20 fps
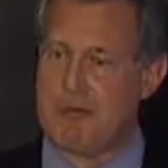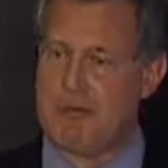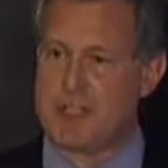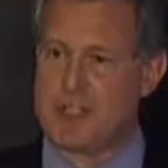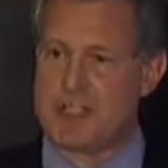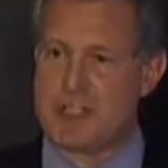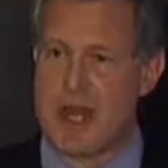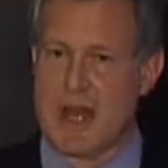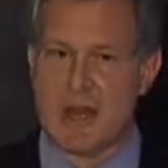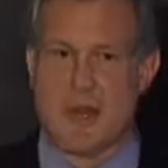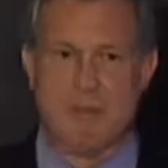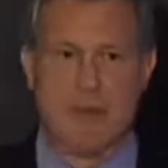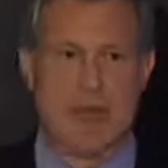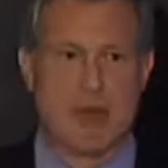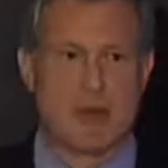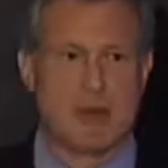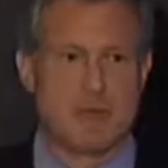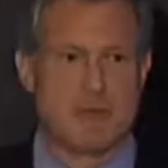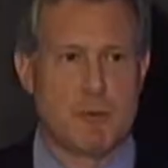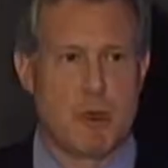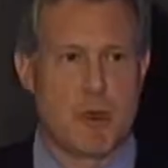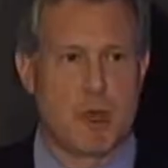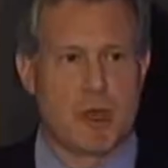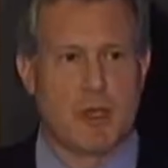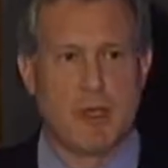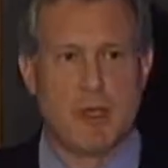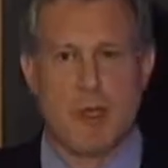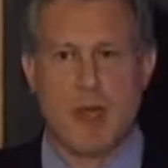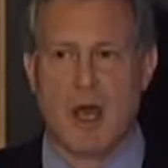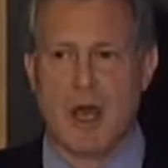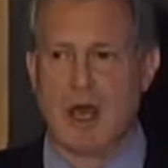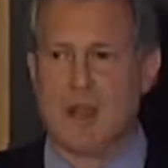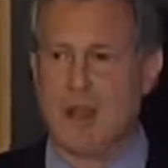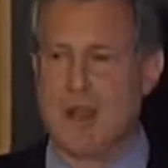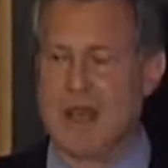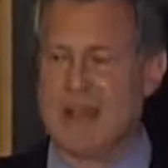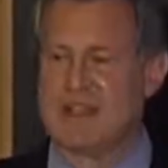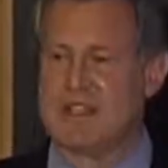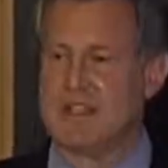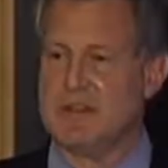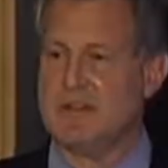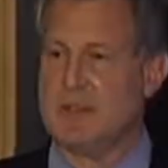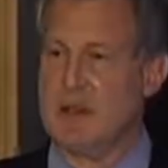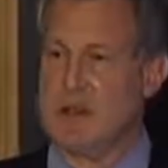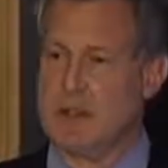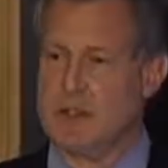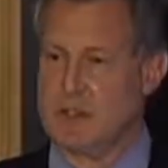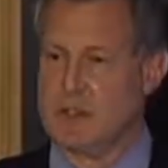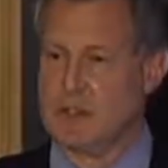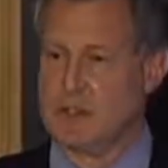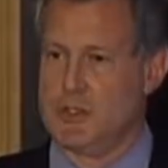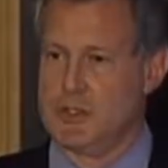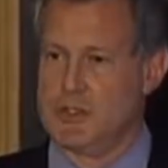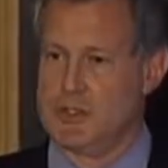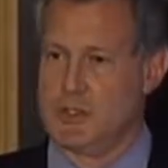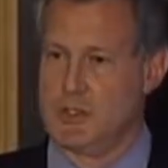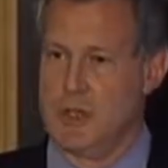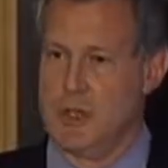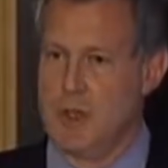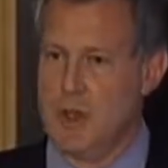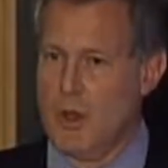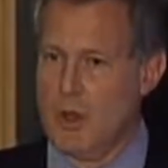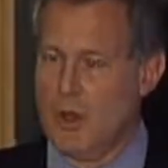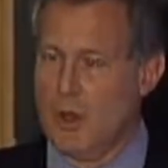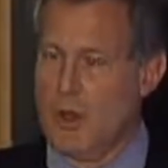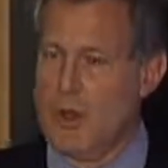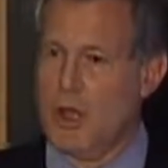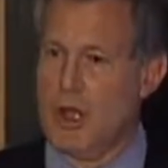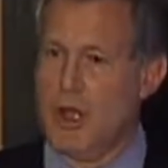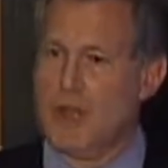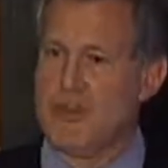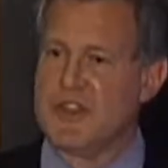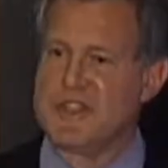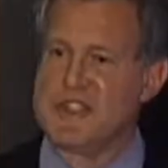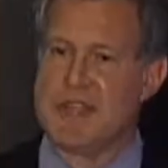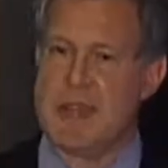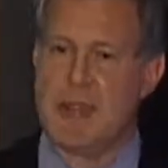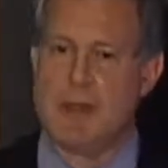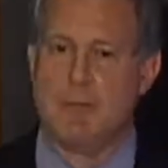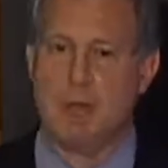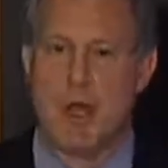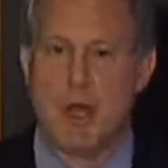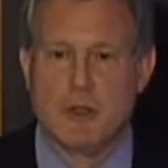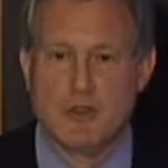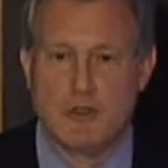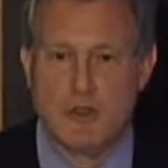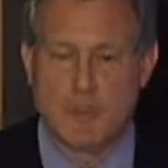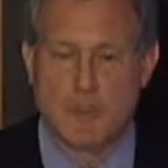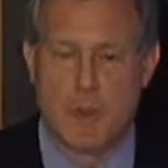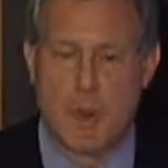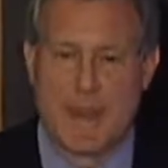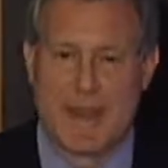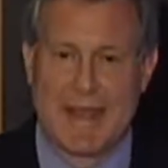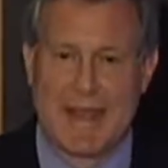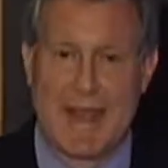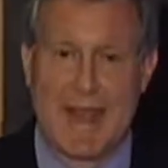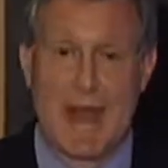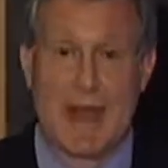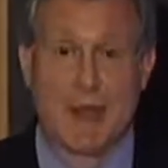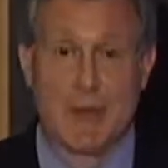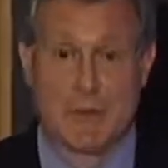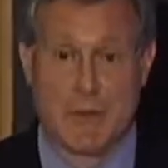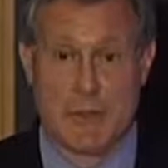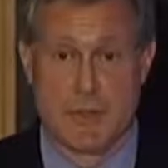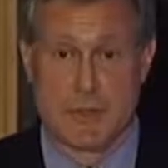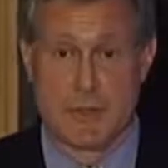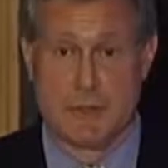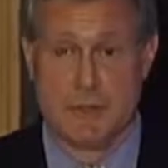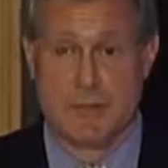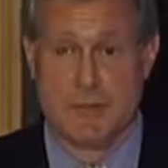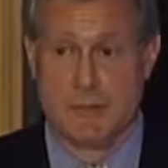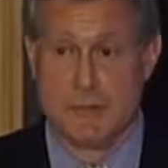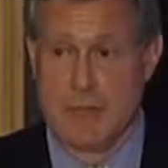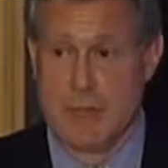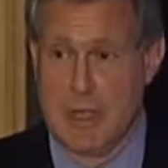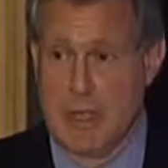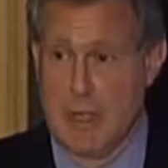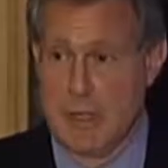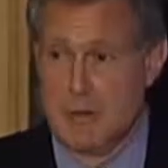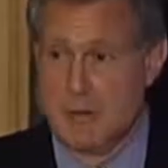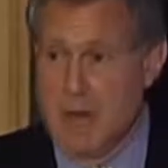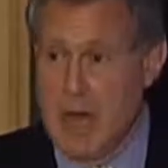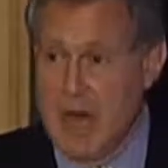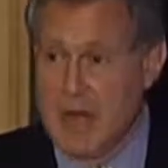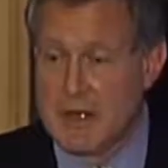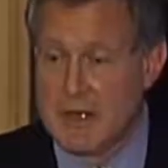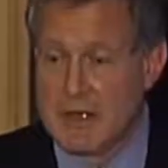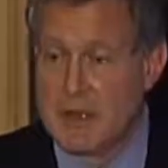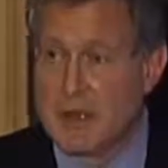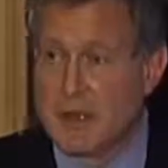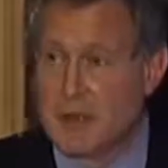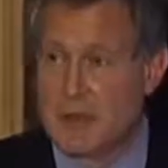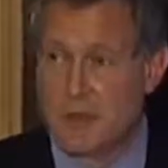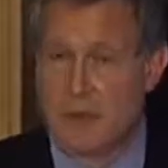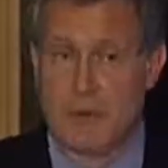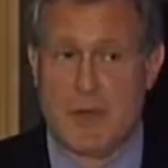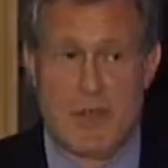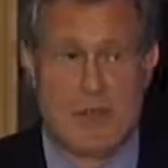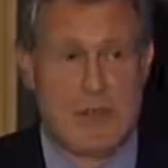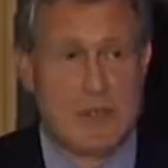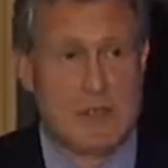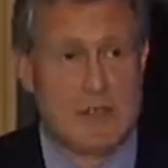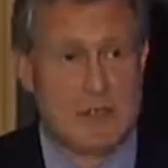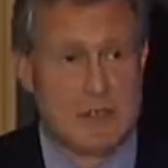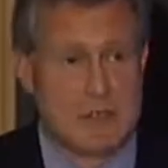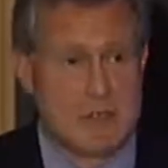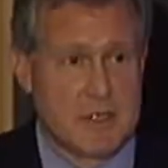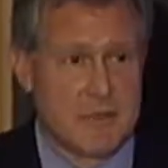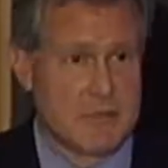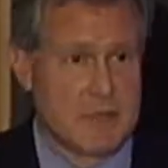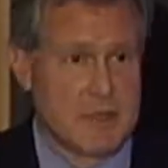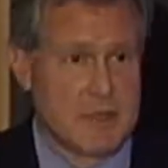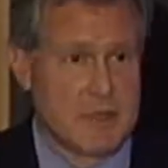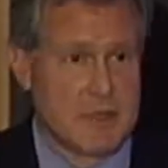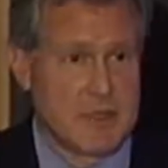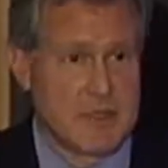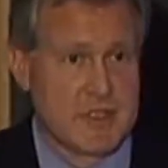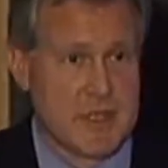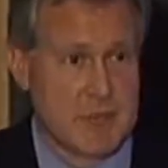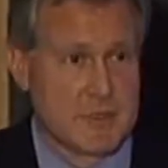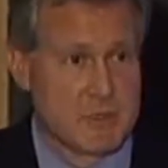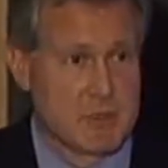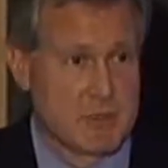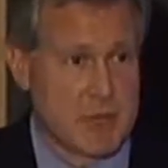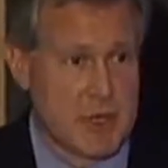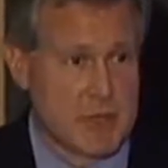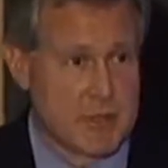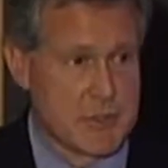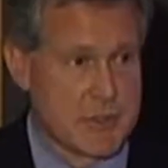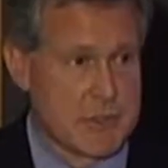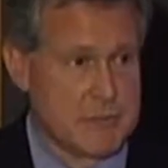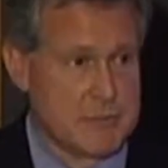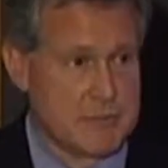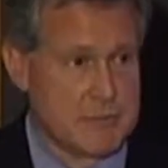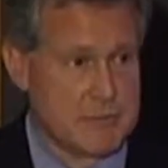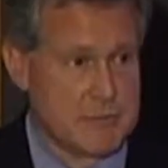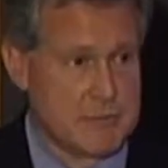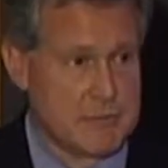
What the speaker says: bread, a shot of Maker's Mark, a glass of orange juice. All the same 120 calories, but 3 different substrates.